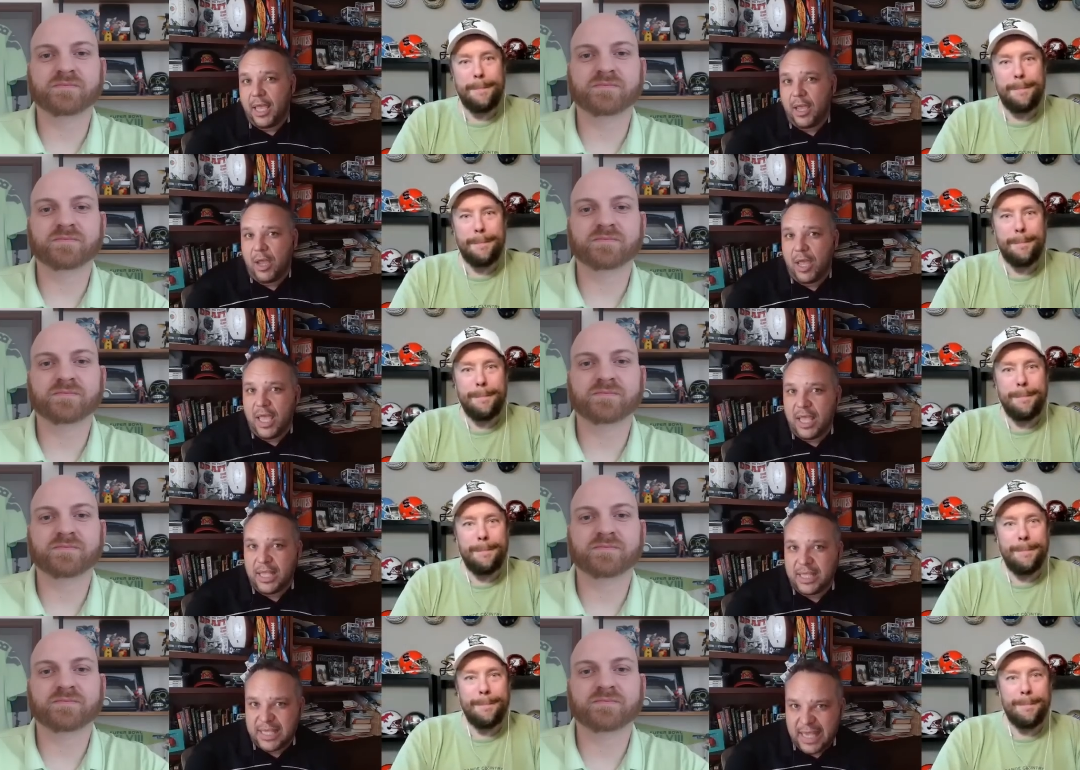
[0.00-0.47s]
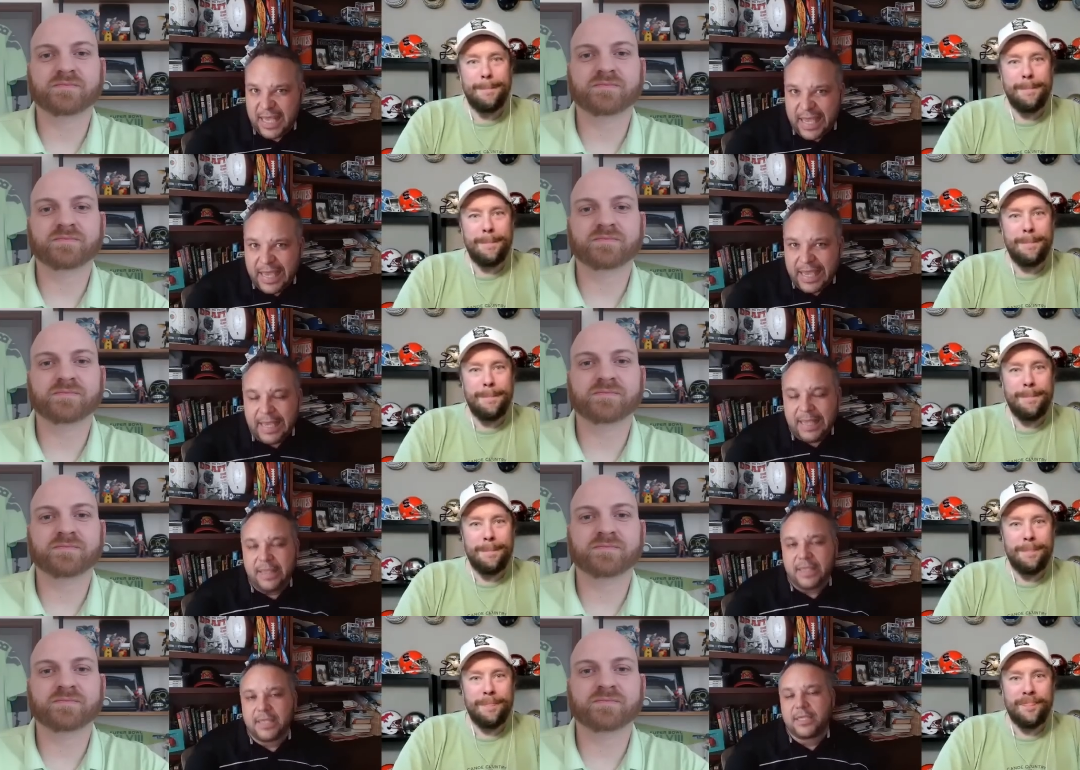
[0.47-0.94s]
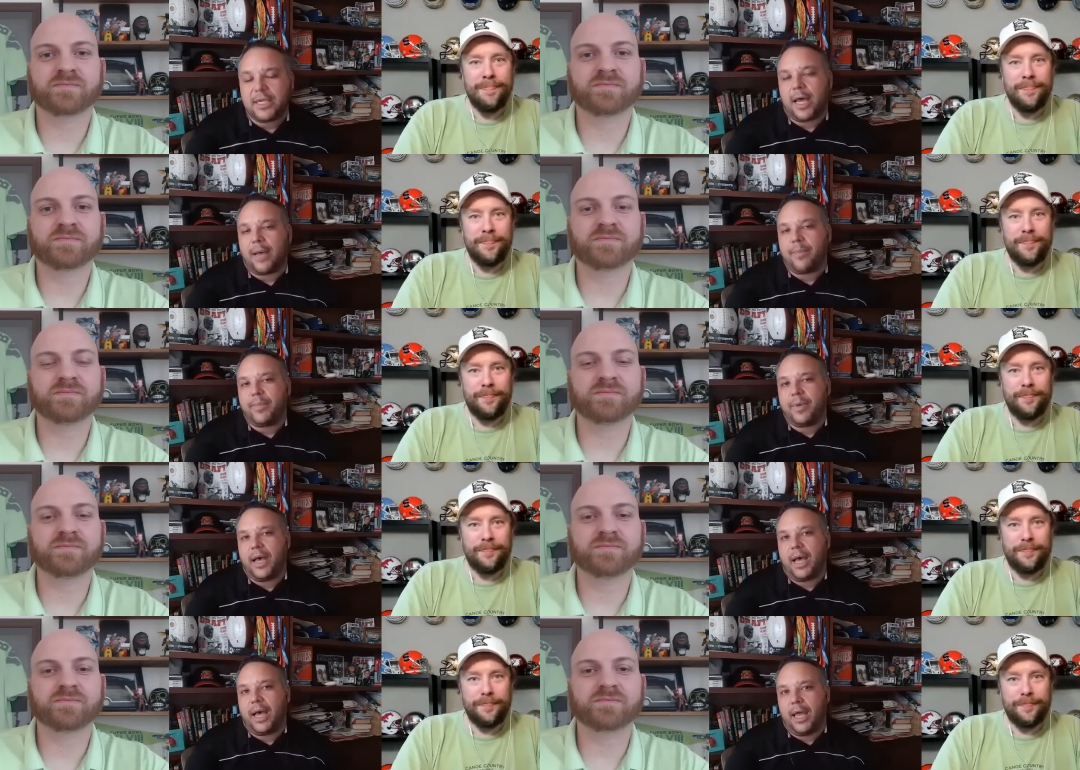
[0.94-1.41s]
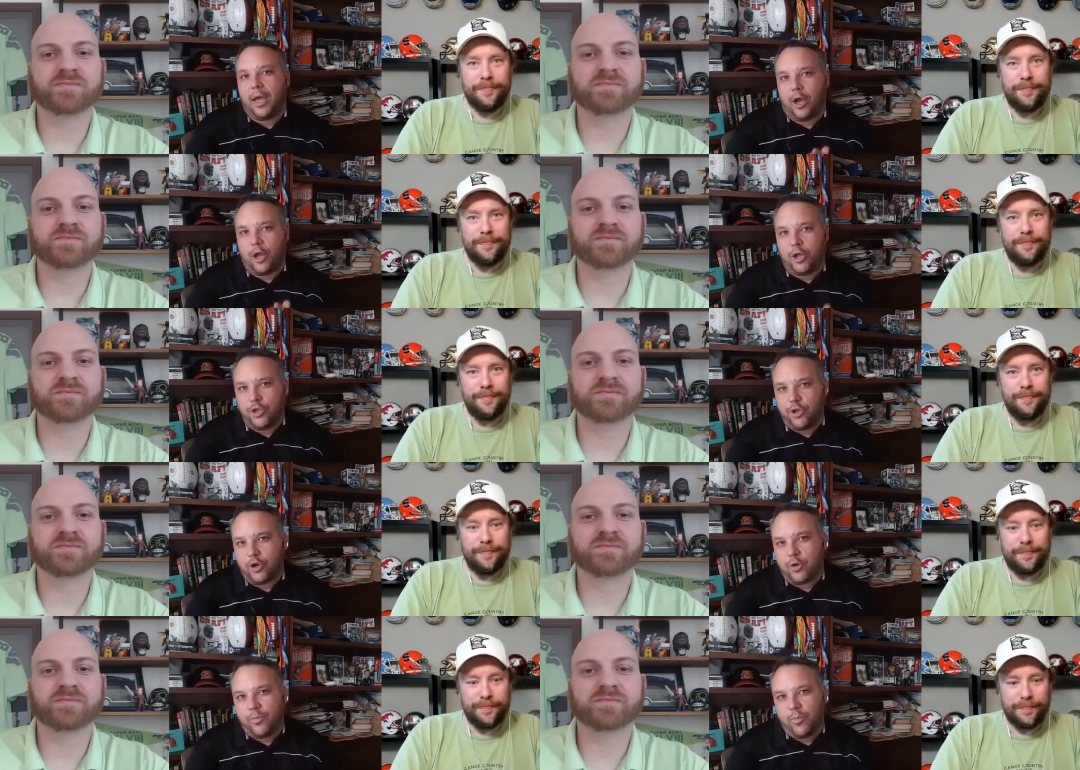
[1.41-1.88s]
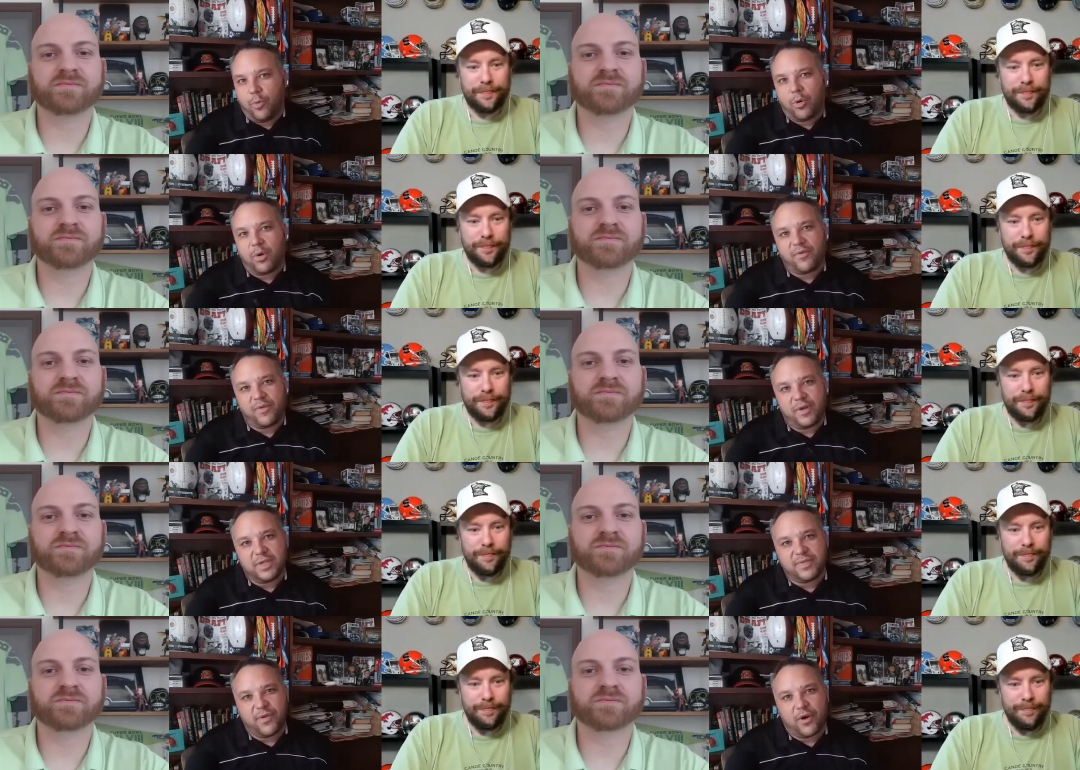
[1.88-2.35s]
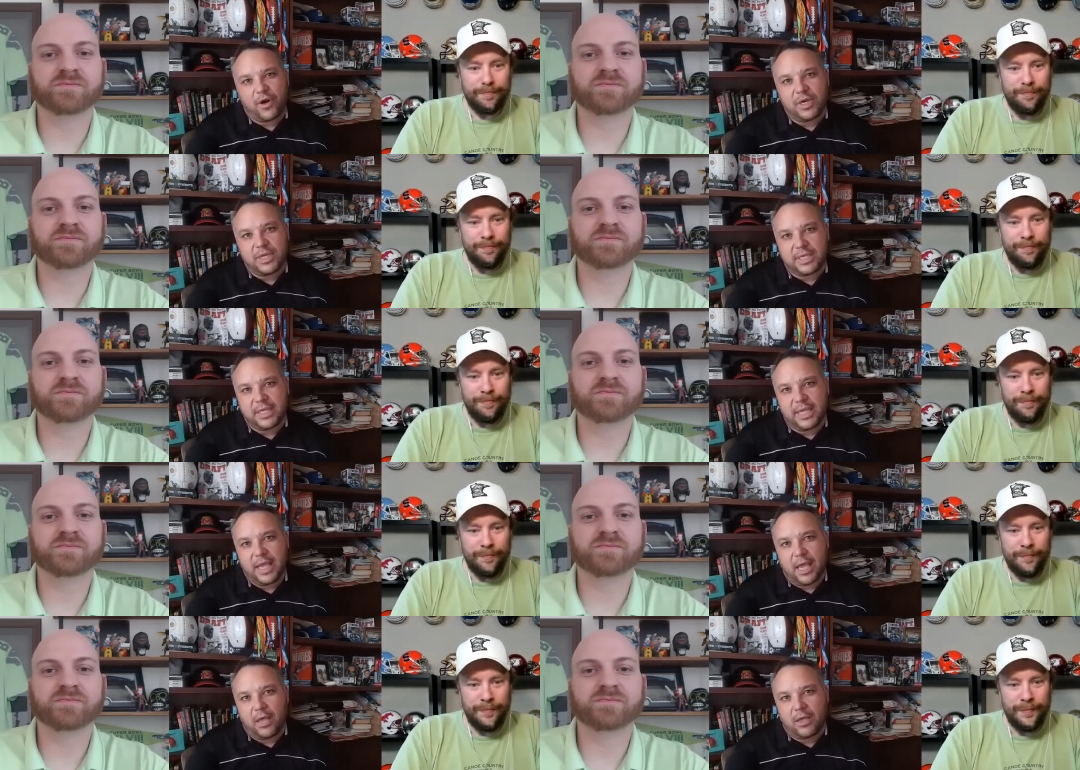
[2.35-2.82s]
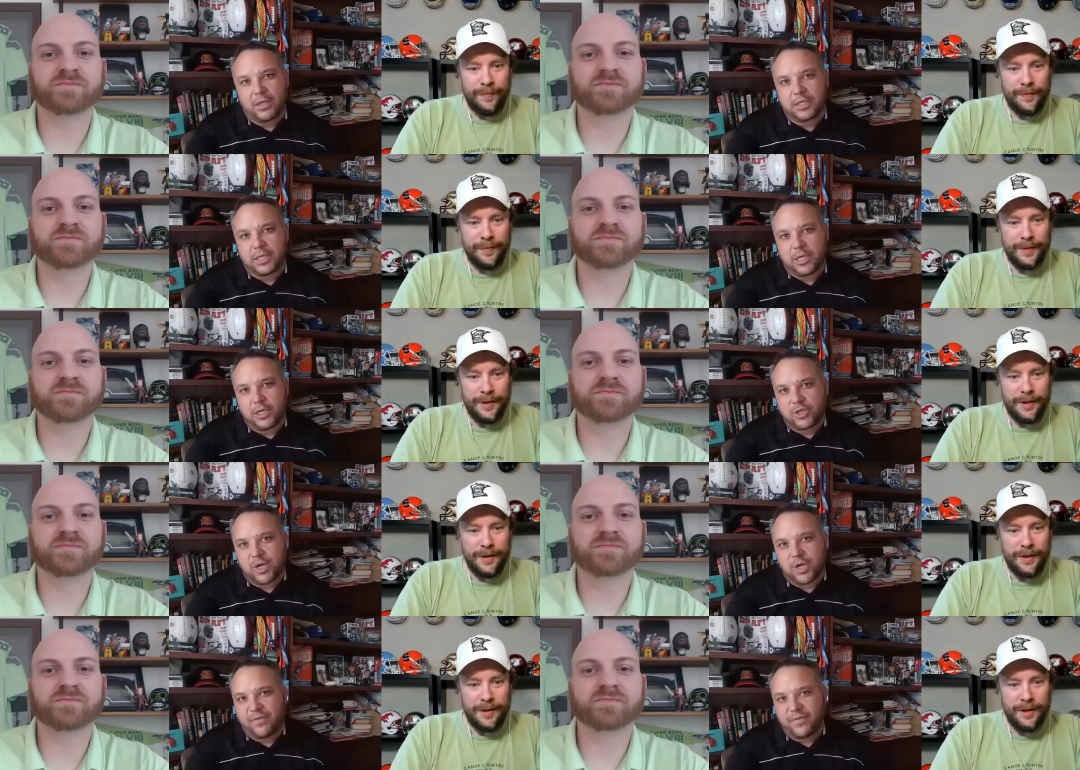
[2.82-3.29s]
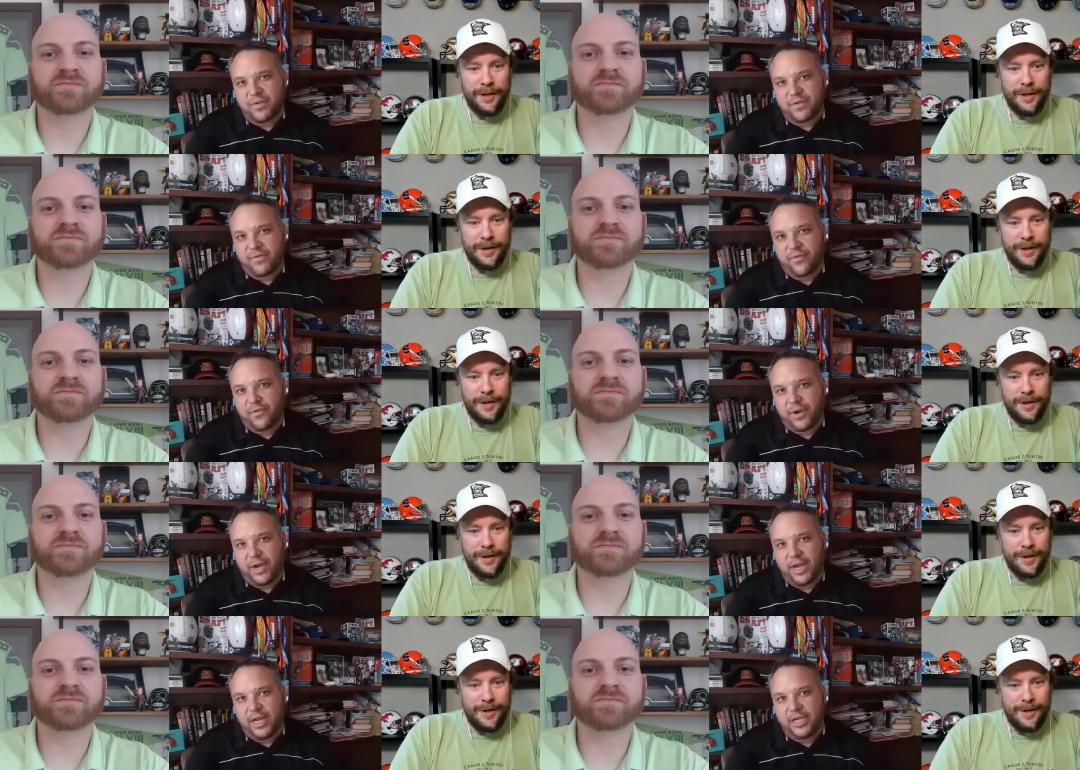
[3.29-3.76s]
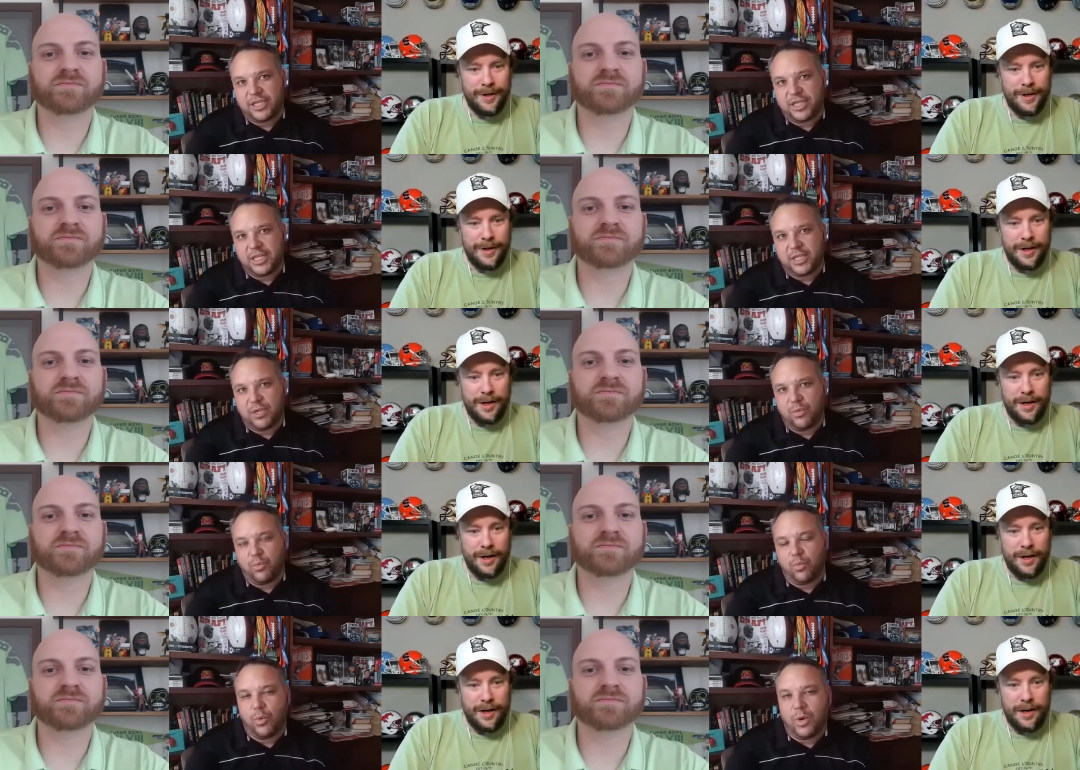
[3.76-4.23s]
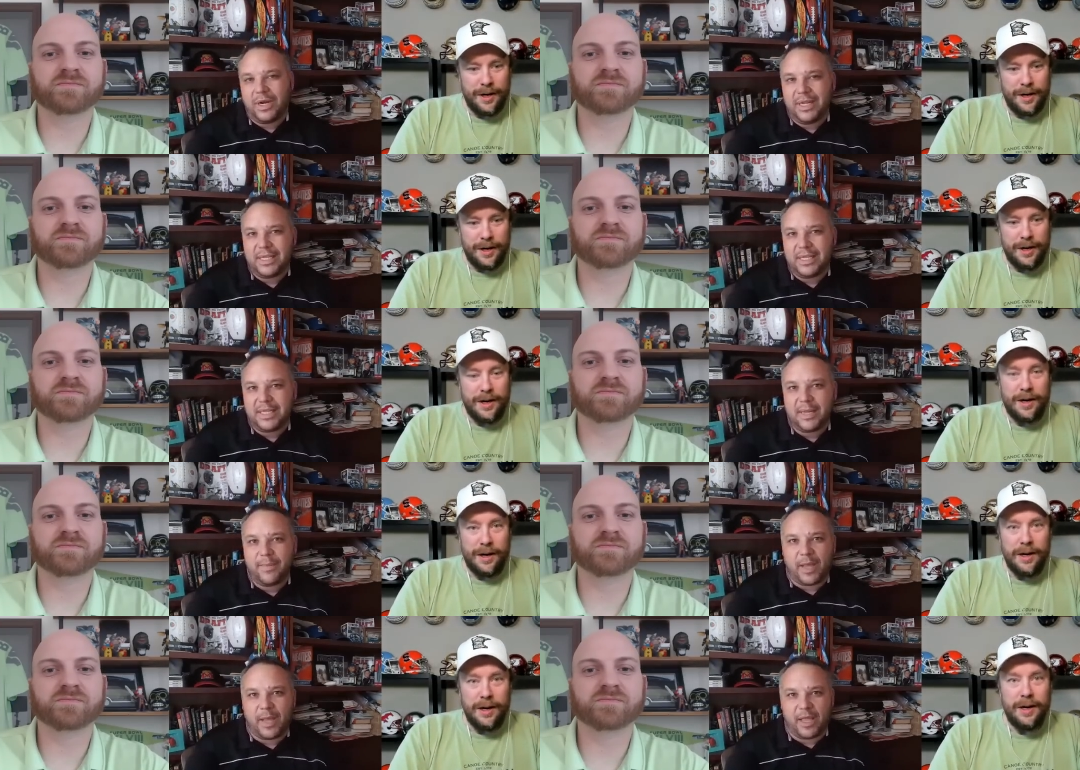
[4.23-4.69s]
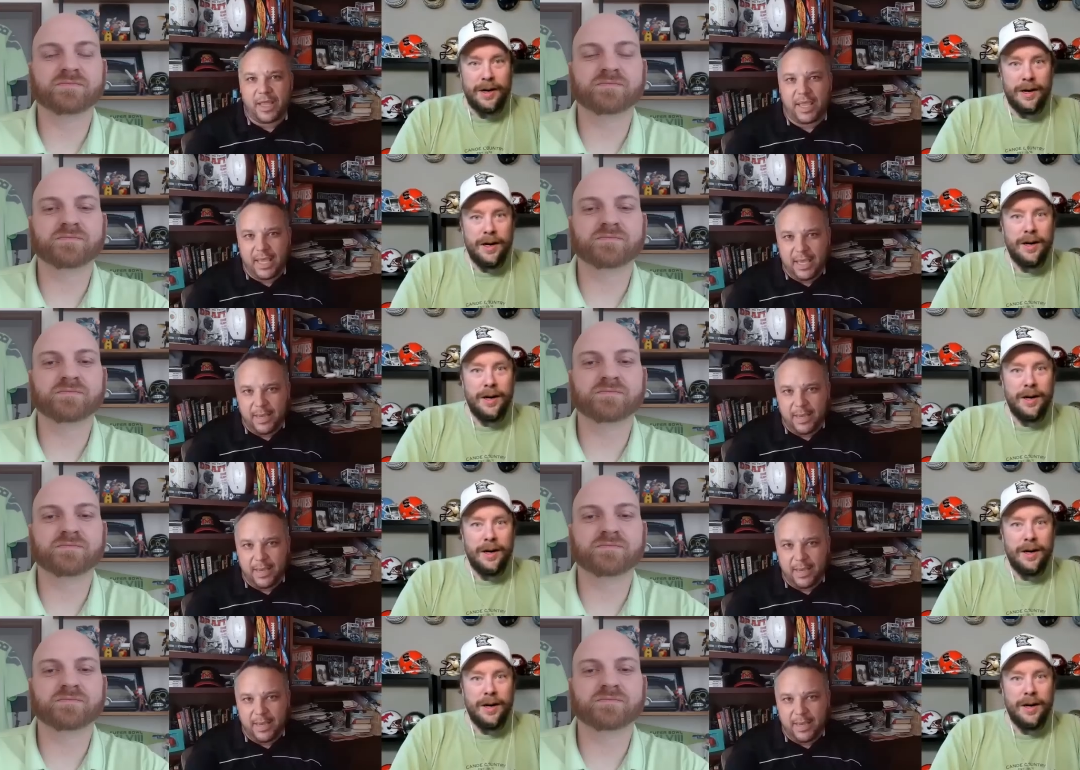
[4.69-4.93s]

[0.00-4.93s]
Speaker 1: is he the top guy on your board as far as Seattle's undrafted free agents? And what is it about